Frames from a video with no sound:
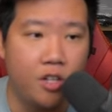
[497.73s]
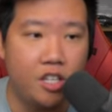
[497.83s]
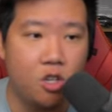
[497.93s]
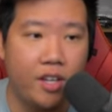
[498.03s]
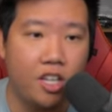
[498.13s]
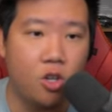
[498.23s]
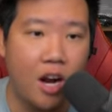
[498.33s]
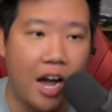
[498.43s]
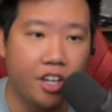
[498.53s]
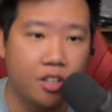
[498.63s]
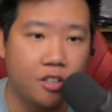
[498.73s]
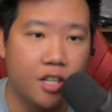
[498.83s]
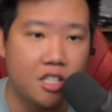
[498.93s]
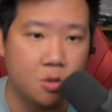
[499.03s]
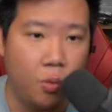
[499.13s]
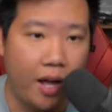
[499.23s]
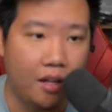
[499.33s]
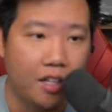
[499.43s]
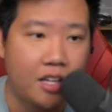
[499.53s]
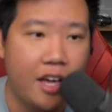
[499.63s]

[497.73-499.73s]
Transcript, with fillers: and you get your iron as well.